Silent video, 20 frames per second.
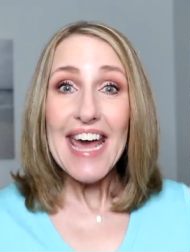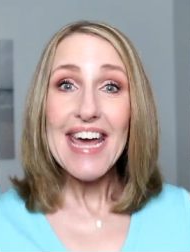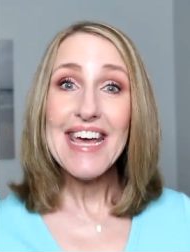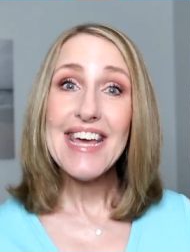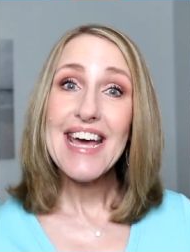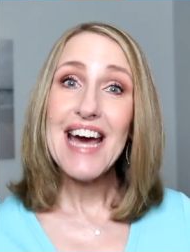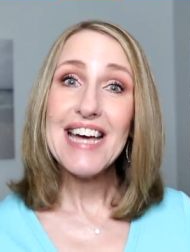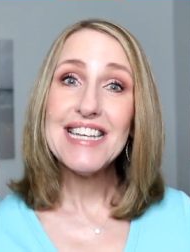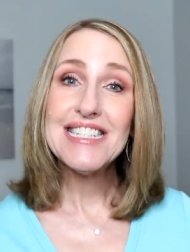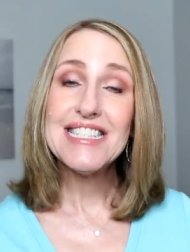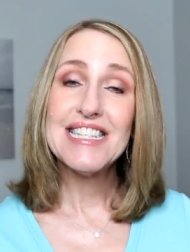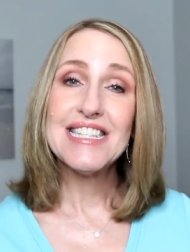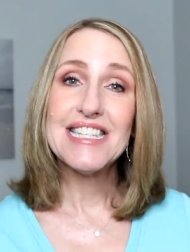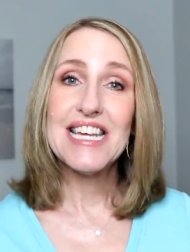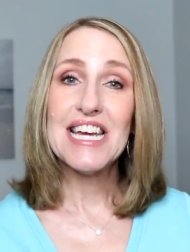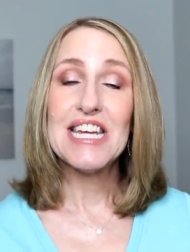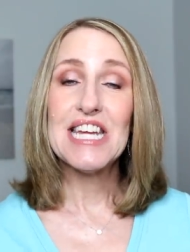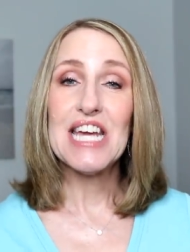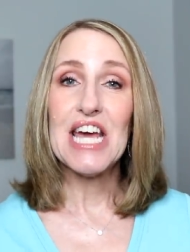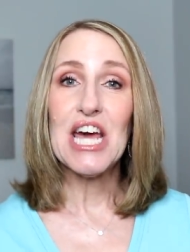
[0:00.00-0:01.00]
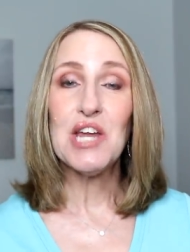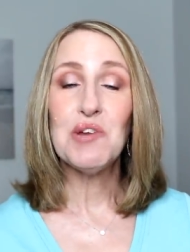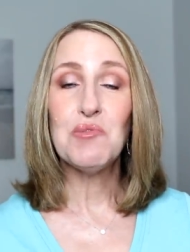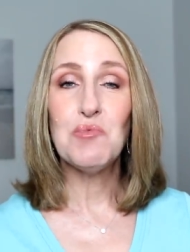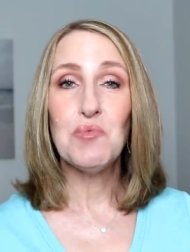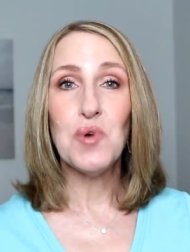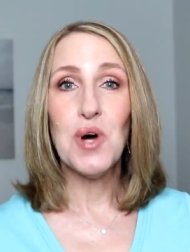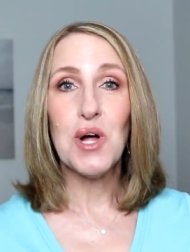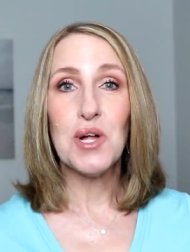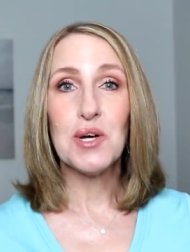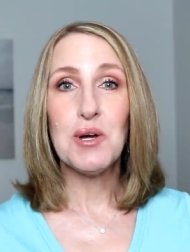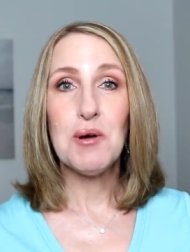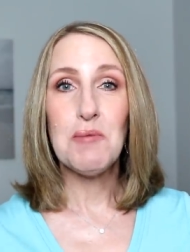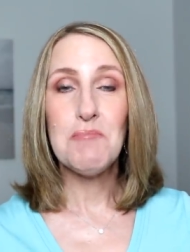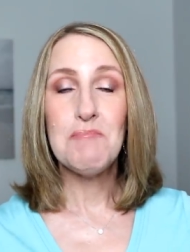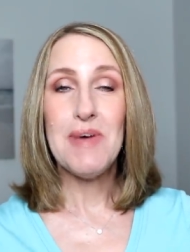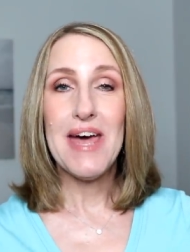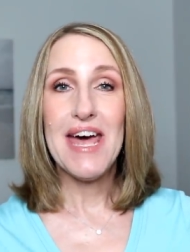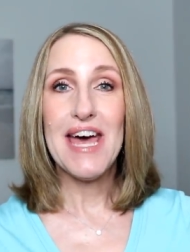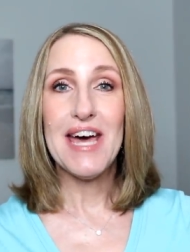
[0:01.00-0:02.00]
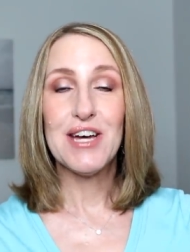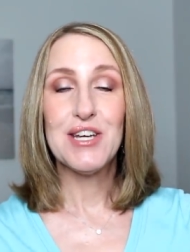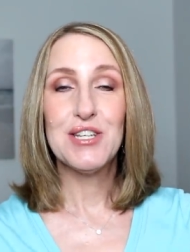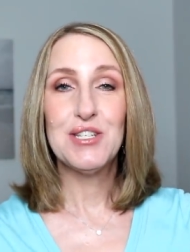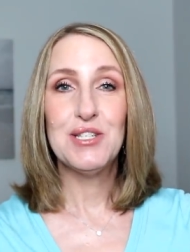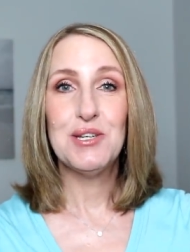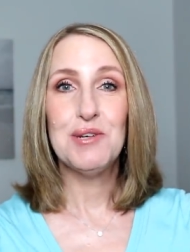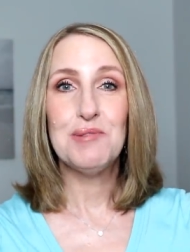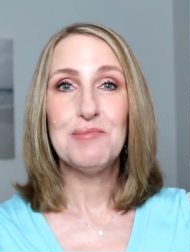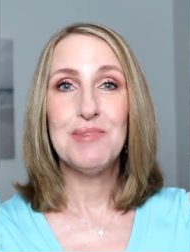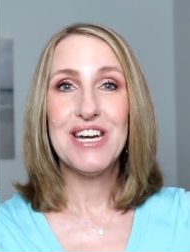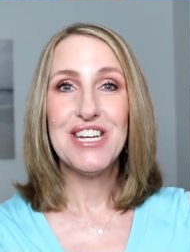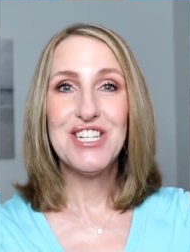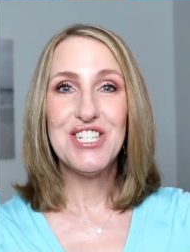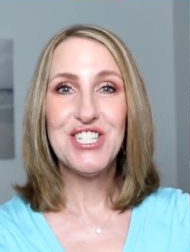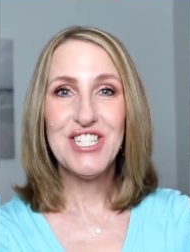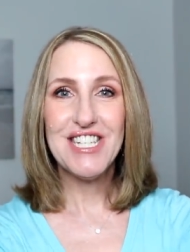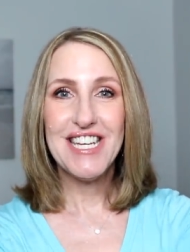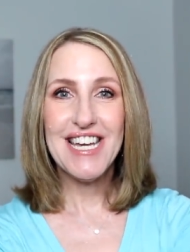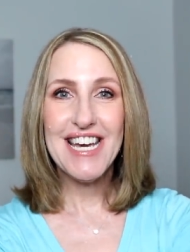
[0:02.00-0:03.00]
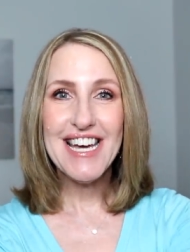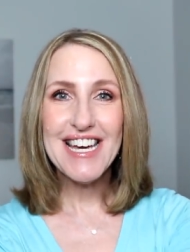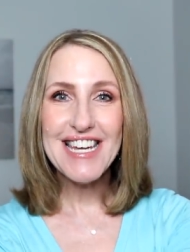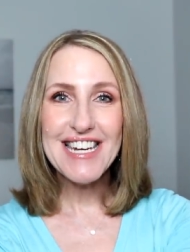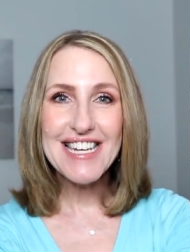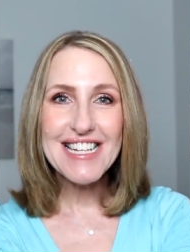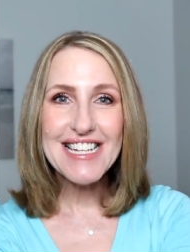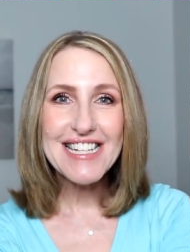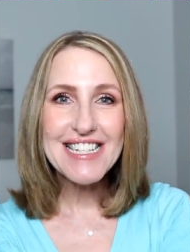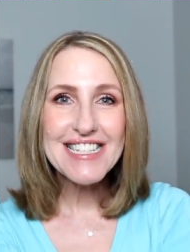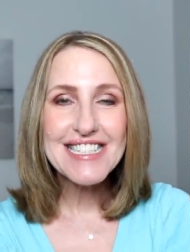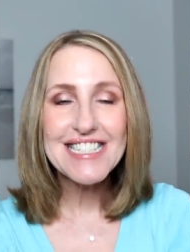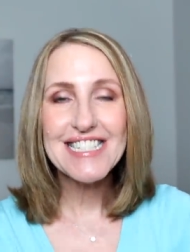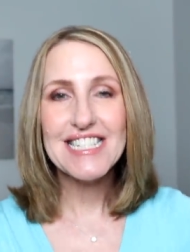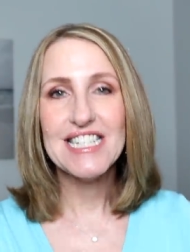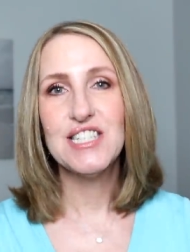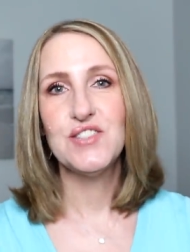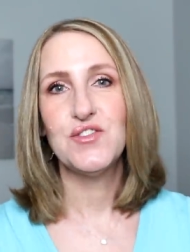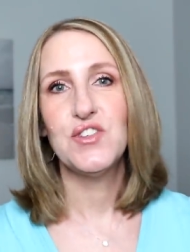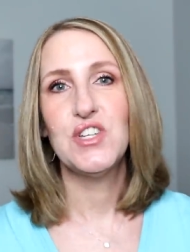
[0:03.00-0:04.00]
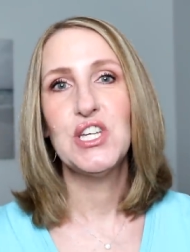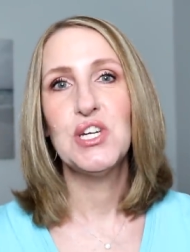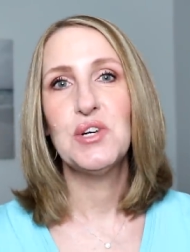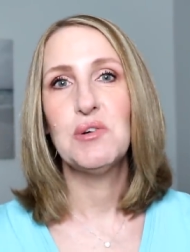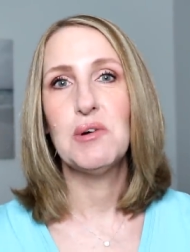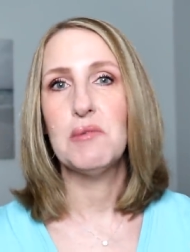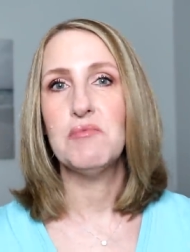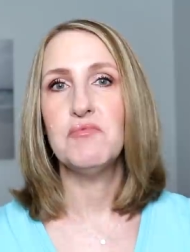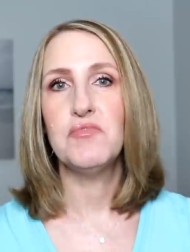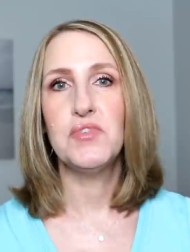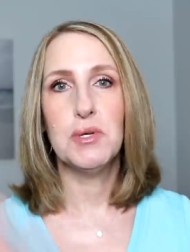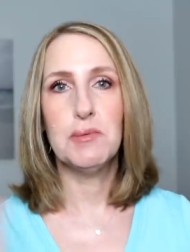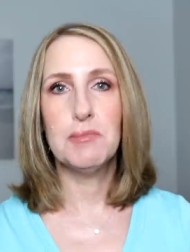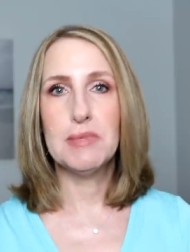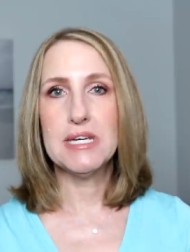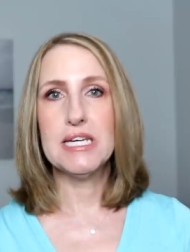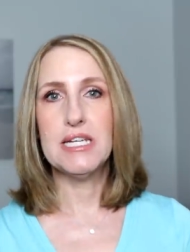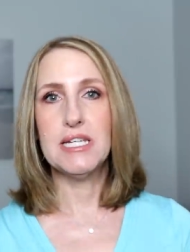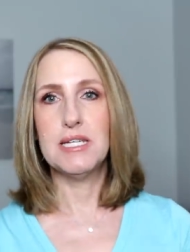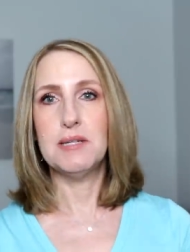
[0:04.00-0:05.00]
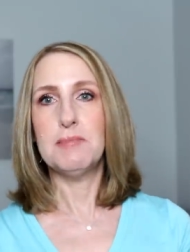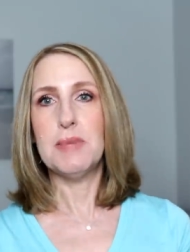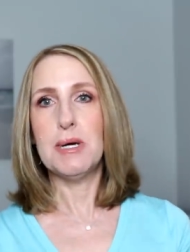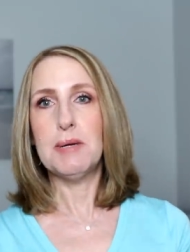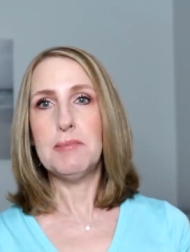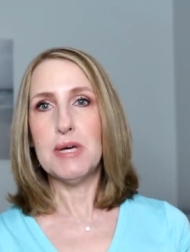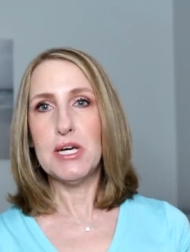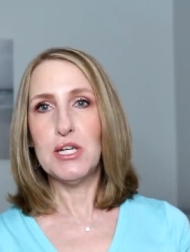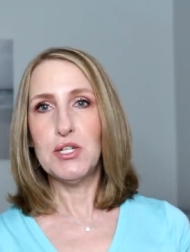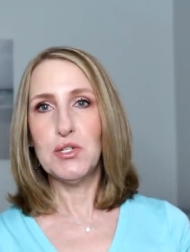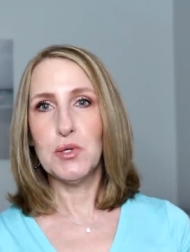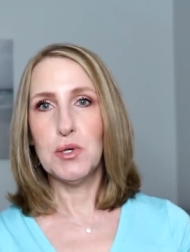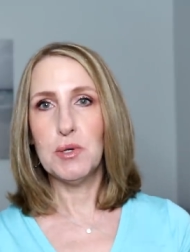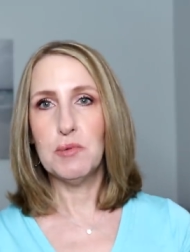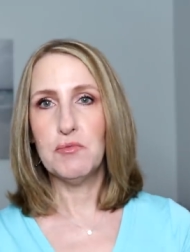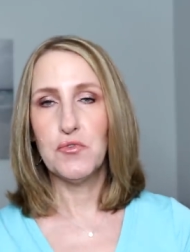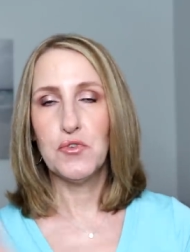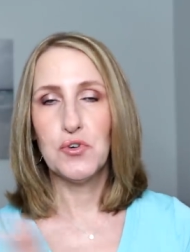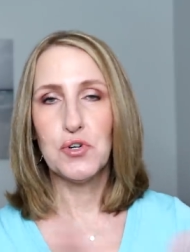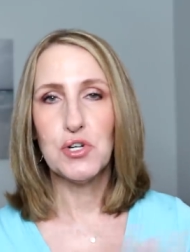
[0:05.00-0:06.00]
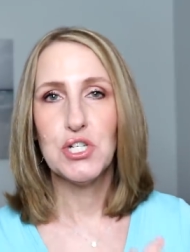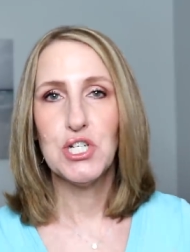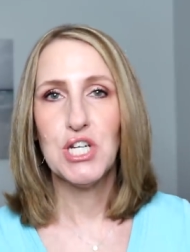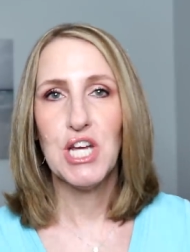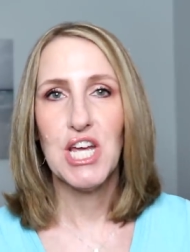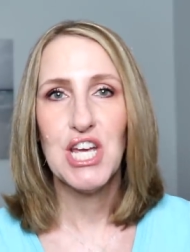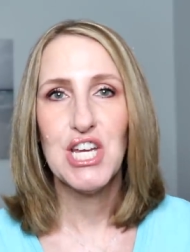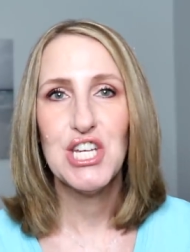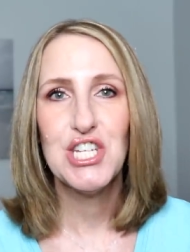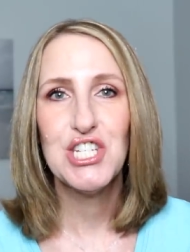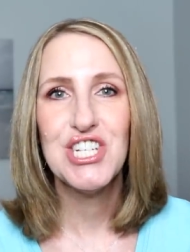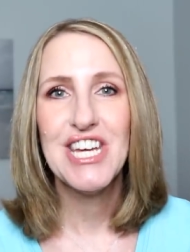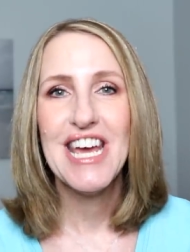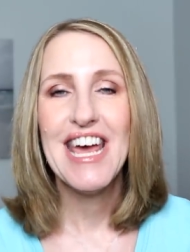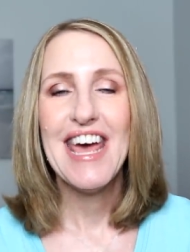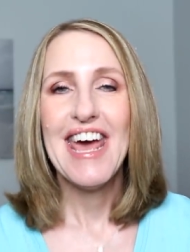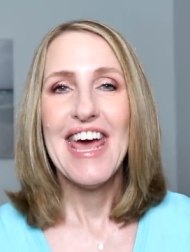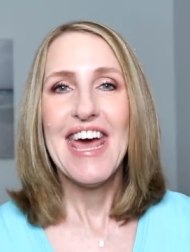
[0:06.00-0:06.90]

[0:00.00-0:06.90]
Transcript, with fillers: Hey guys, it's Anne P and welcome back to my channel. In today's video, I'm filming it in my bedroom for a change.